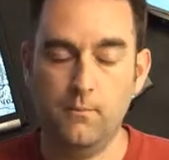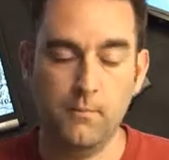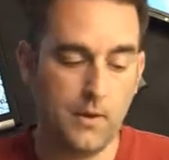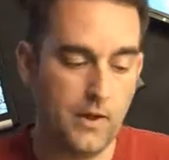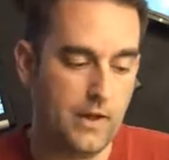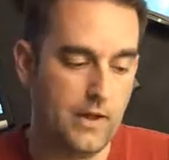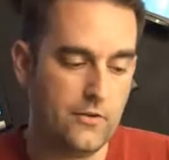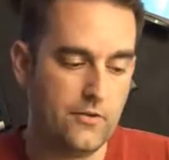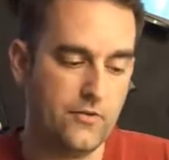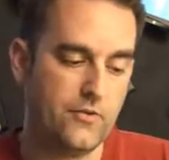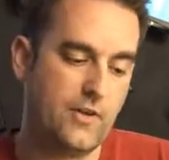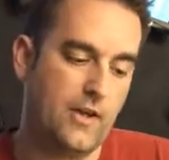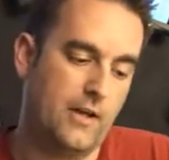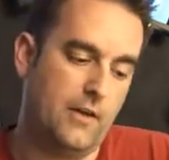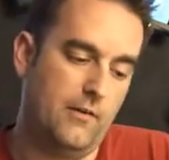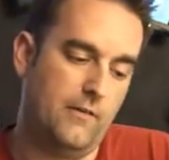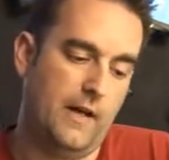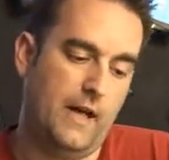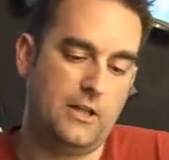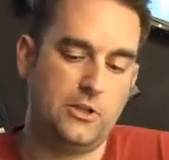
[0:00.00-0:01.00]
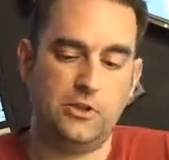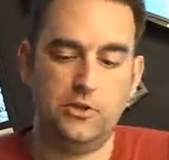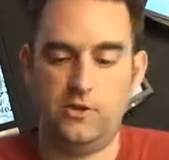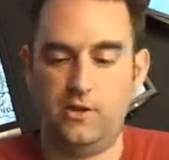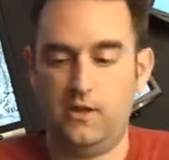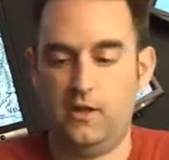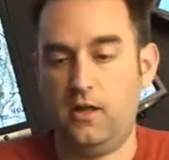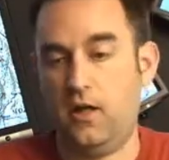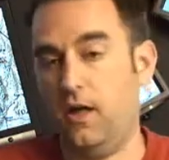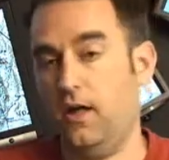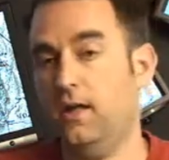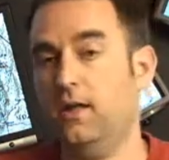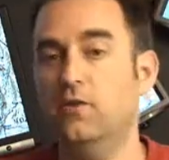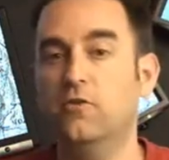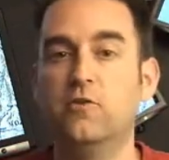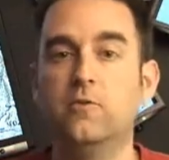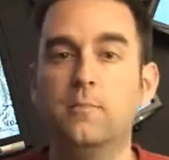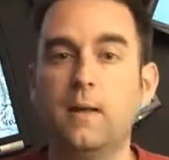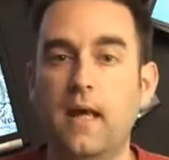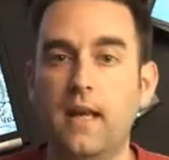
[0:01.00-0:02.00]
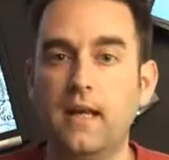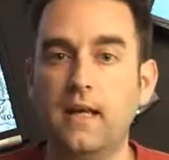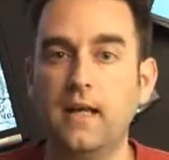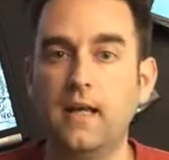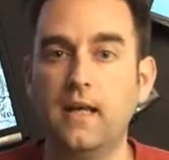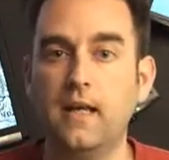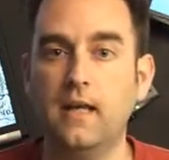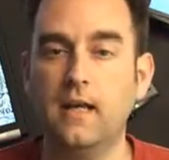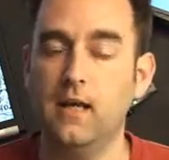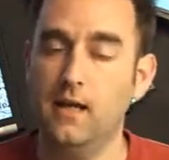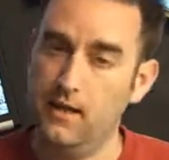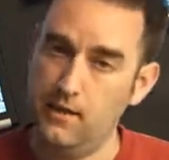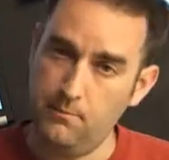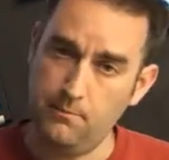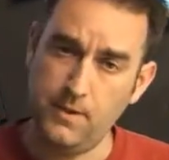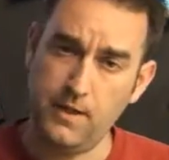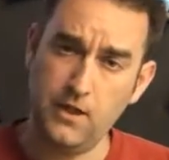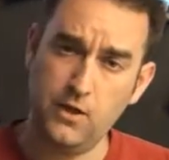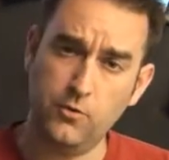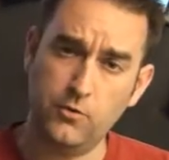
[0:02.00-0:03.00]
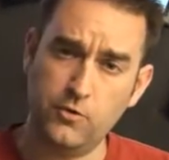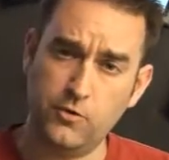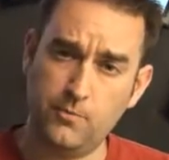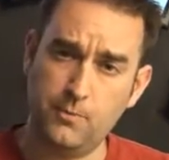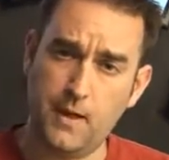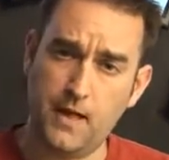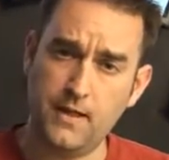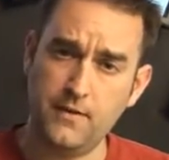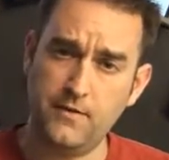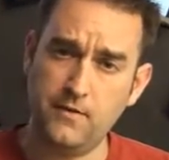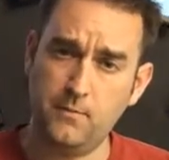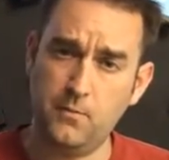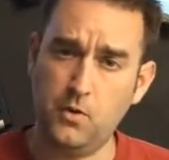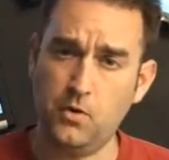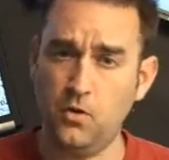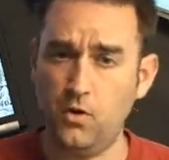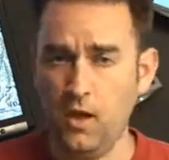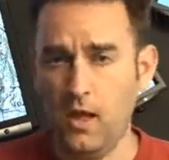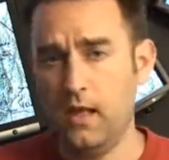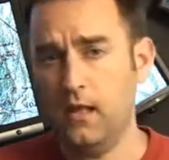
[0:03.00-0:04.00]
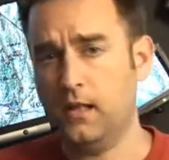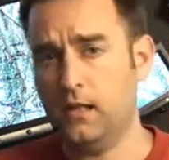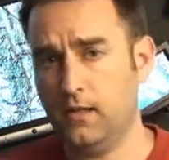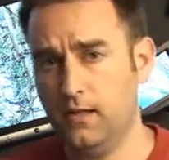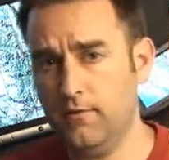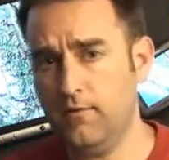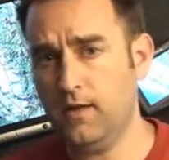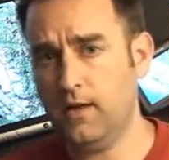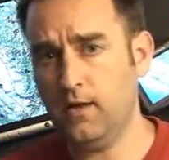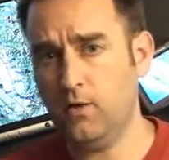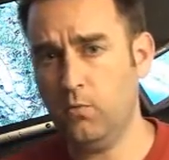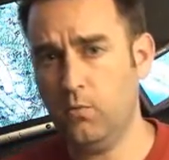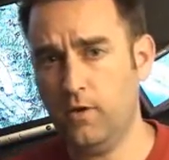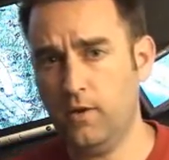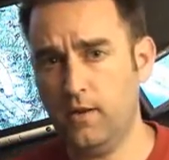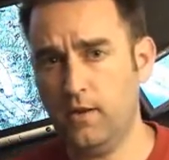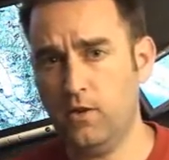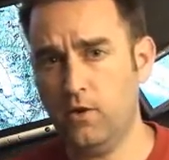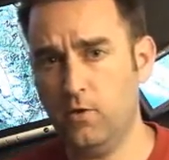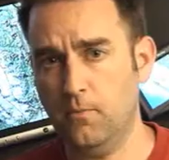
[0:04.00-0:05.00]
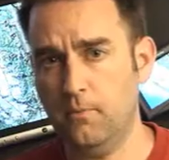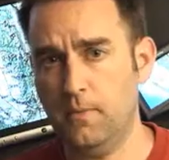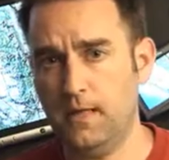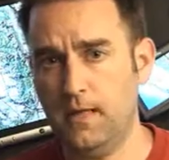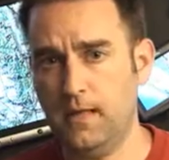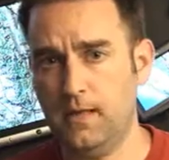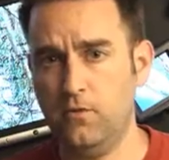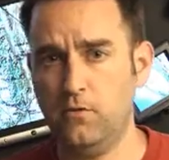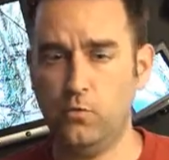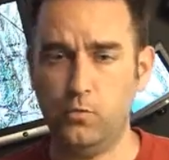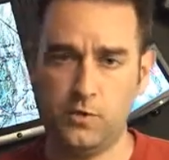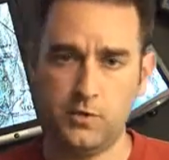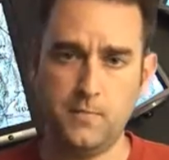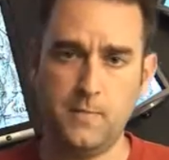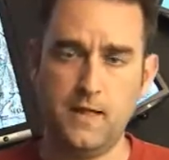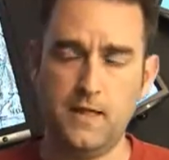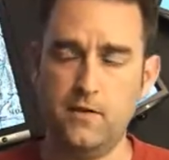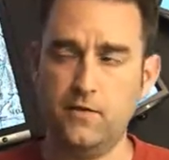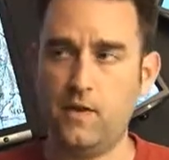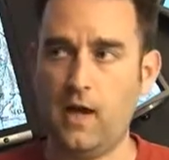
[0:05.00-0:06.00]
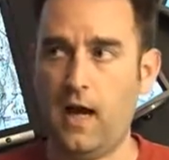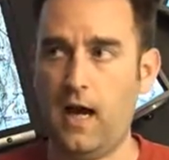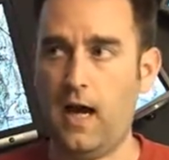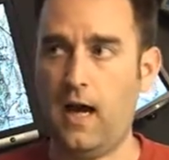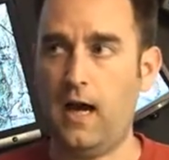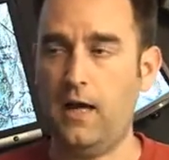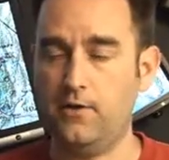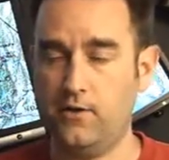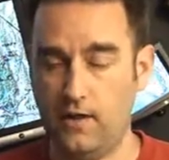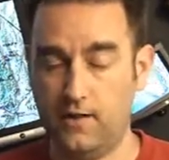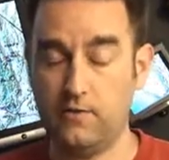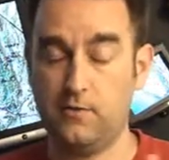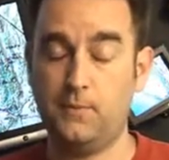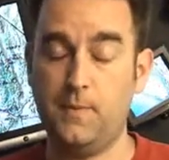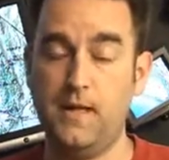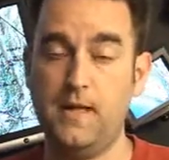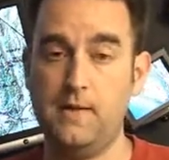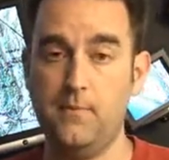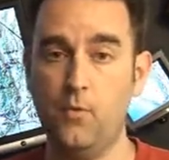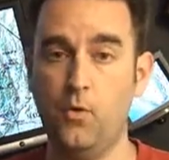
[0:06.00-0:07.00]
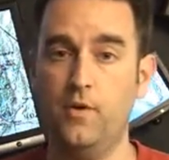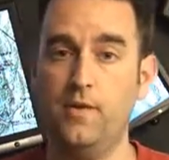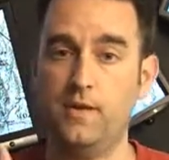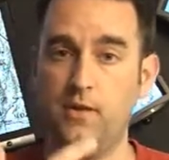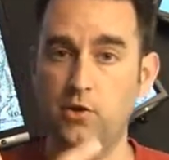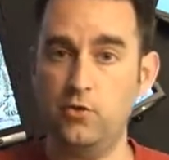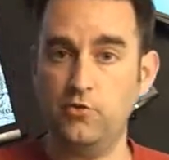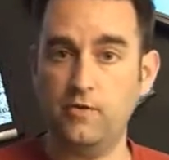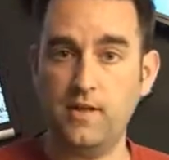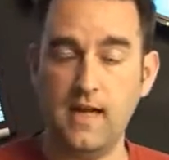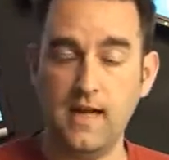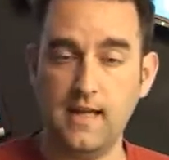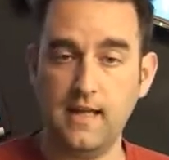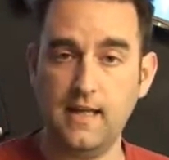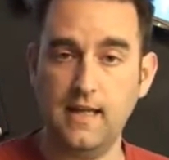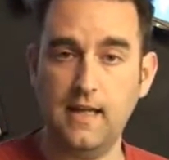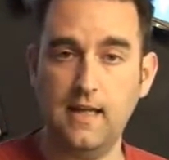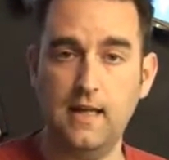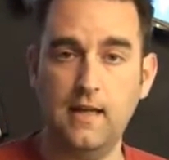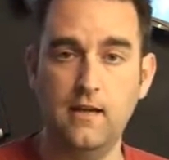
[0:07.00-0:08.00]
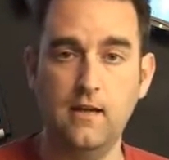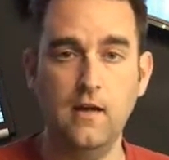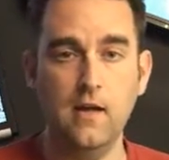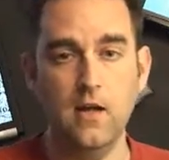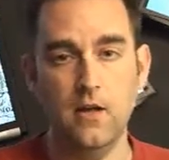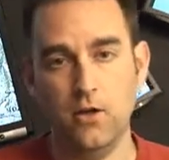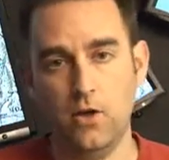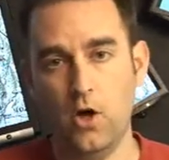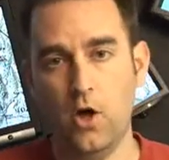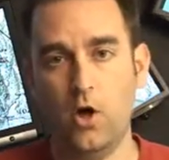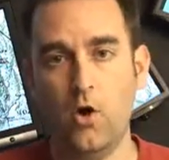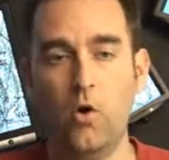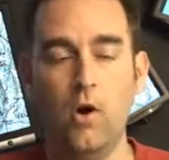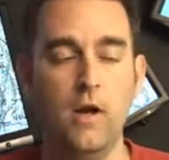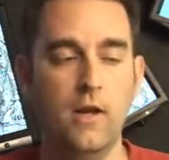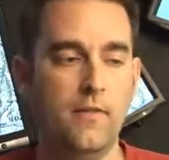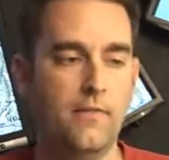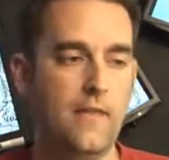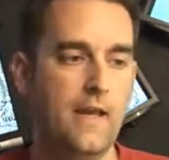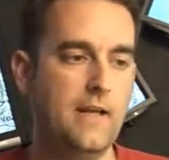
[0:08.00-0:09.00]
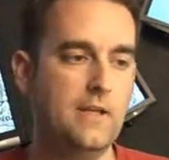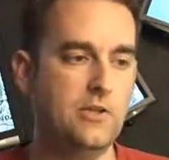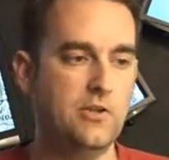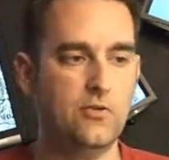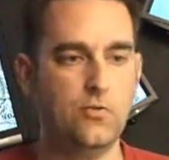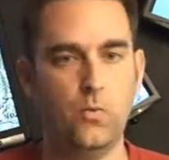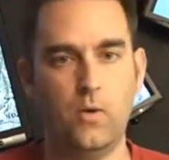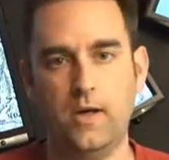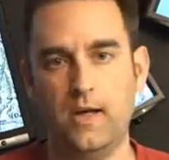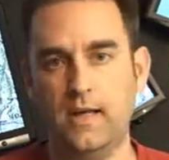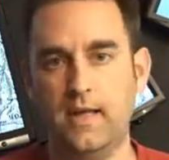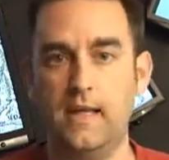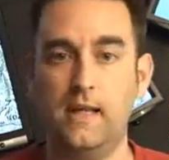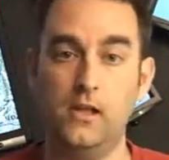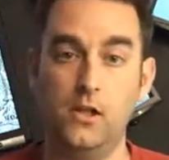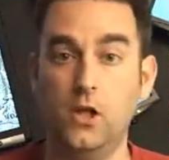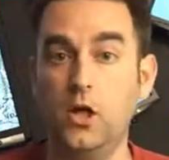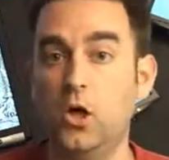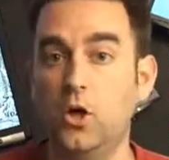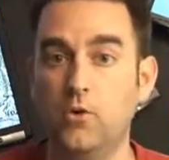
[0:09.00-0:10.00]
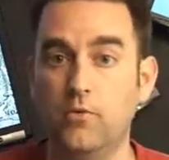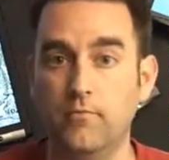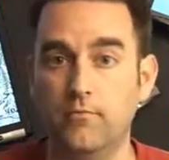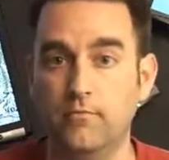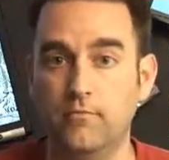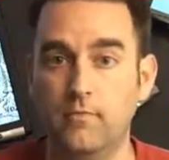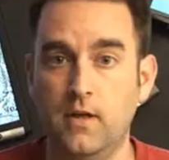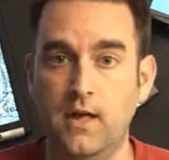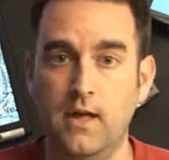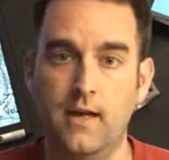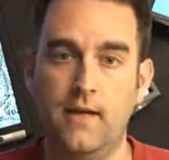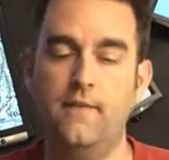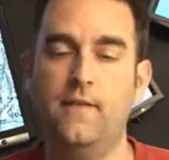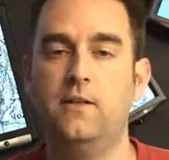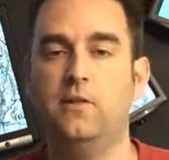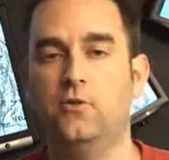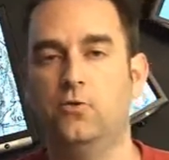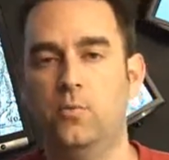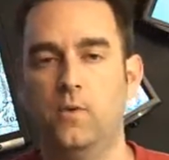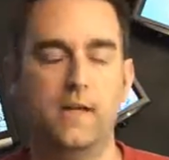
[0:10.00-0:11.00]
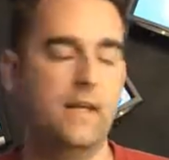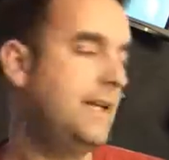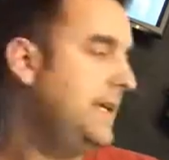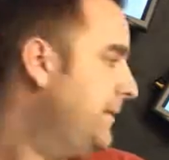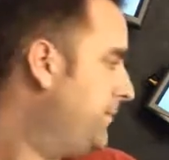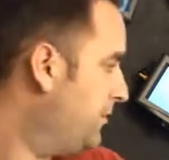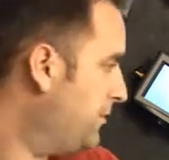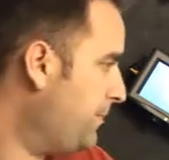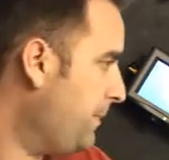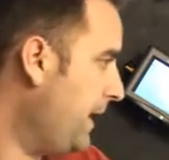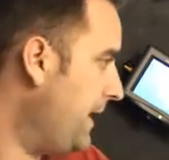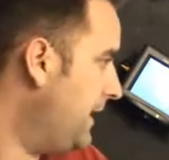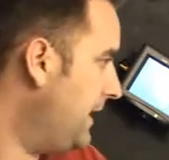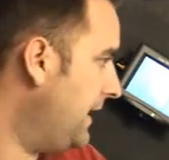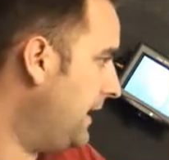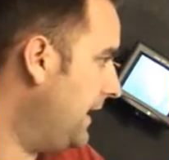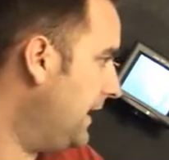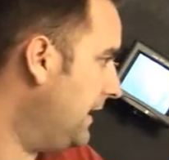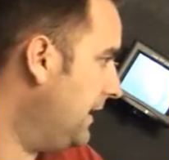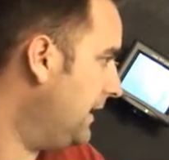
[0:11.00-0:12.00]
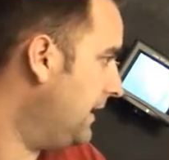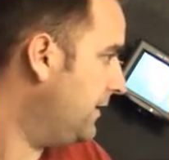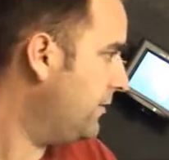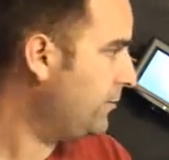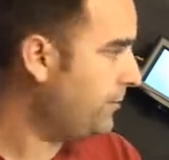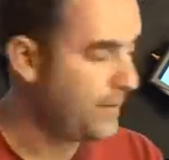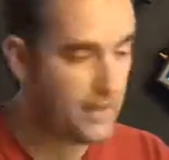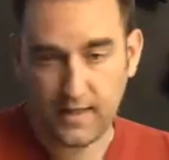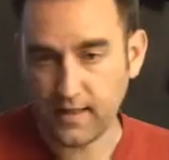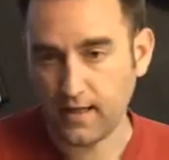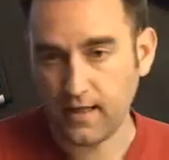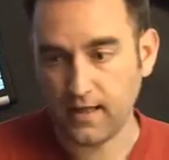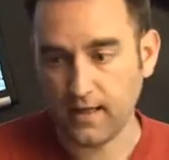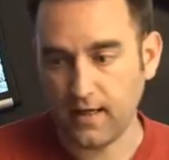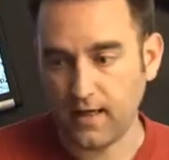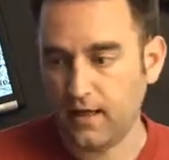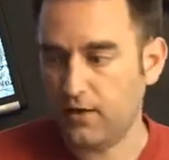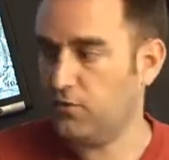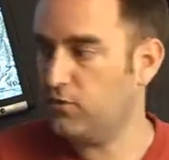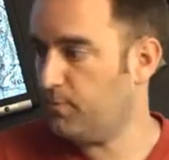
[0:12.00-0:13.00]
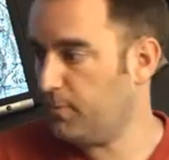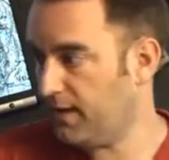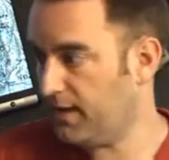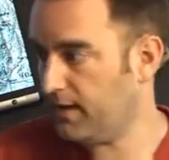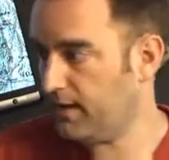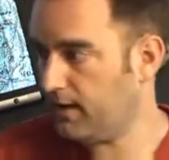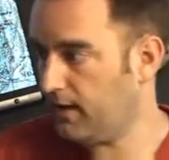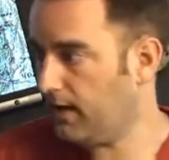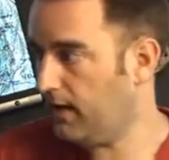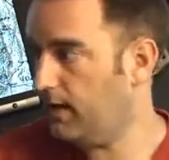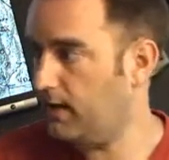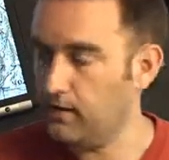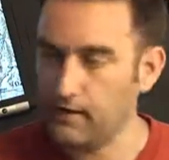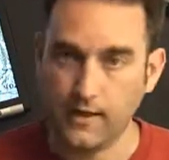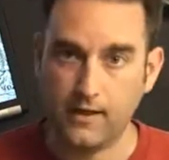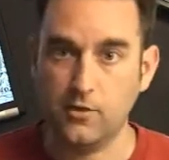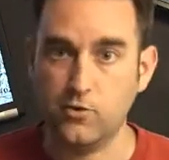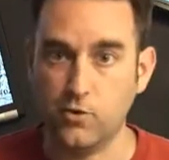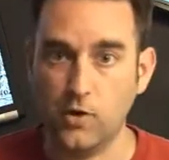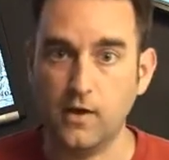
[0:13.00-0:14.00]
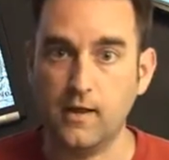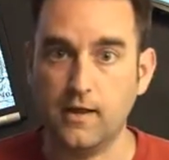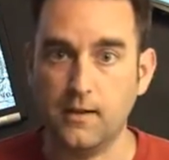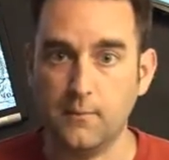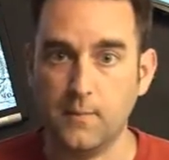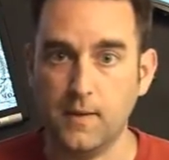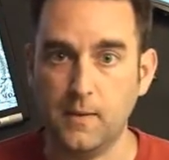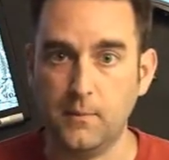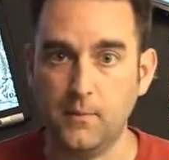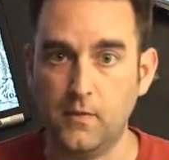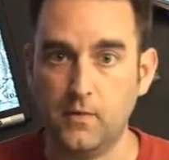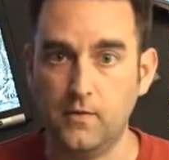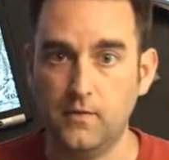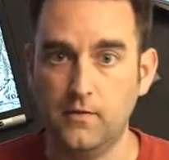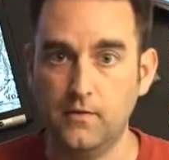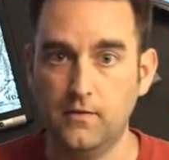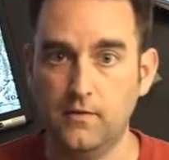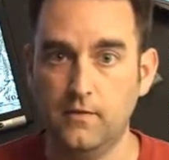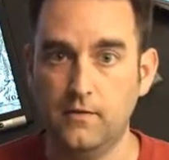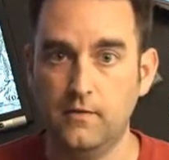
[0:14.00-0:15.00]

But instead of actually cutting spending, being responsible, living in within your means, which means uh, not spending more than you take in, no, they just want to get a loan. And they just want to keep spending it and spending it and spending it like drunken people.